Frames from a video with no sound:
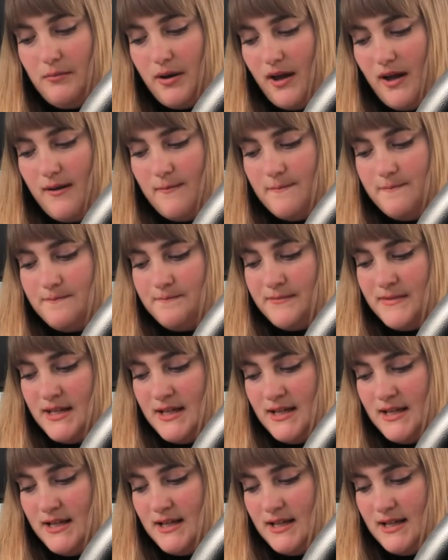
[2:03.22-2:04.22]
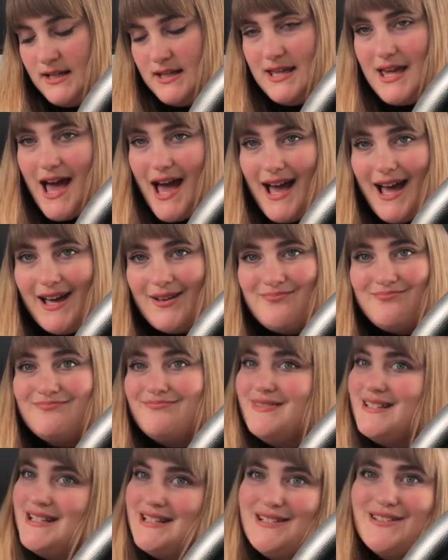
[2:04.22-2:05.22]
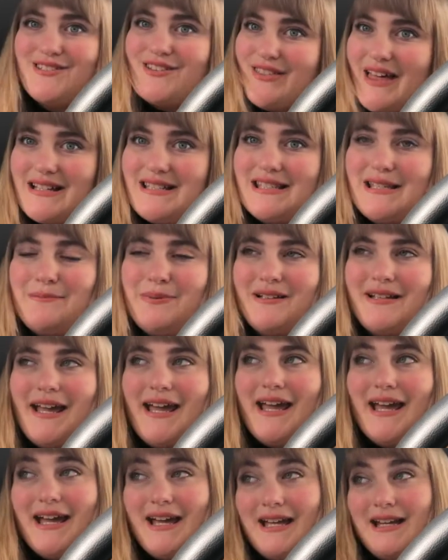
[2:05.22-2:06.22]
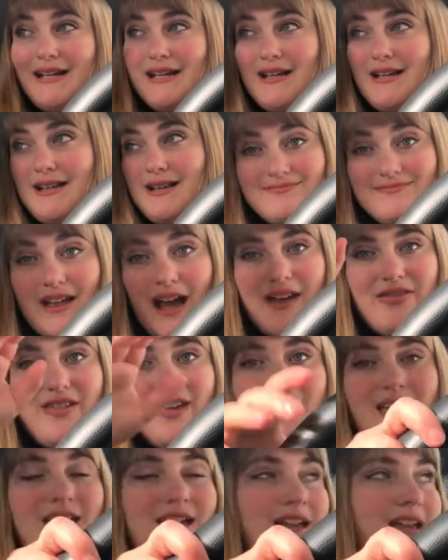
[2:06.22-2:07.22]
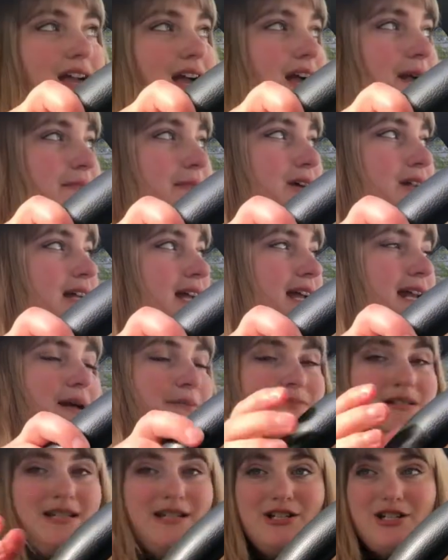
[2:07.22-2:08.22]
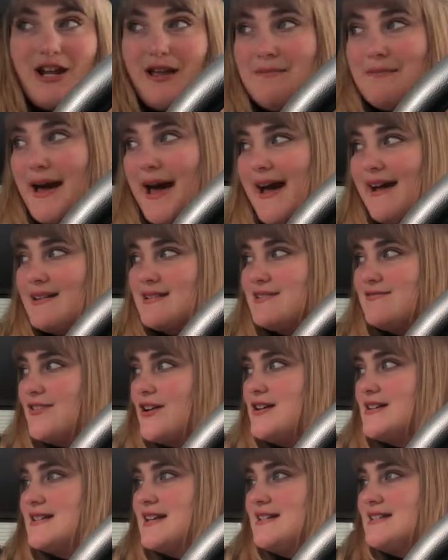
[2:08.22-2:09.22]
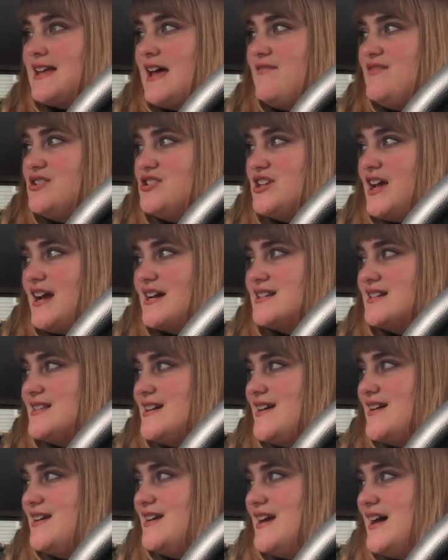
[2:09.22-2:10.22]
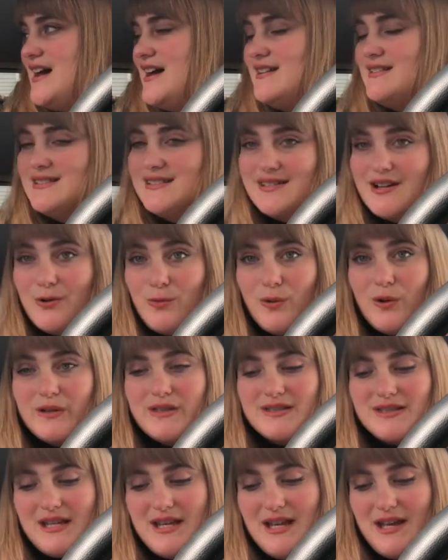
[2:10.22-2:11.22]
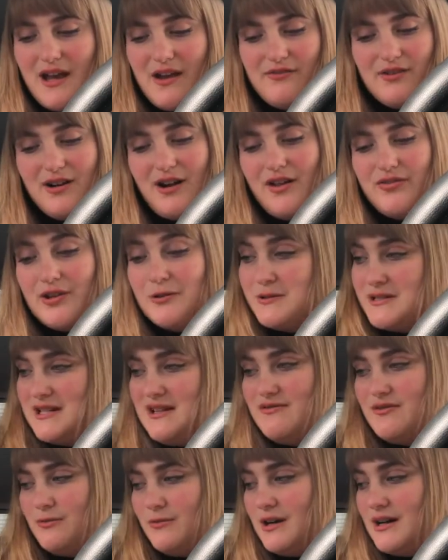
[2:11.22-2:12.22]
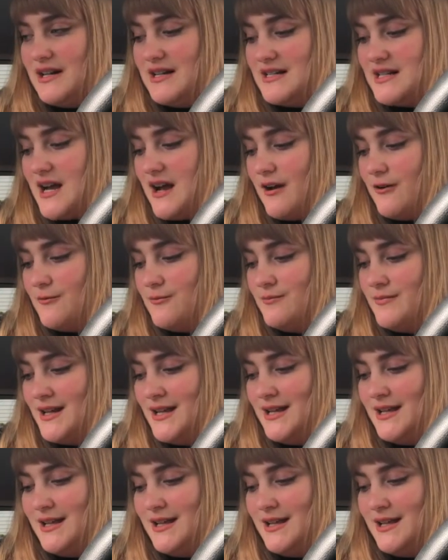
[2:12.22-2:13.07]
But yeah, so that's the plan. I'm thinking I'm gonna hit up TJ Maxx first because I haven't checked there yet, so we'll see. I forgot there was even one in town.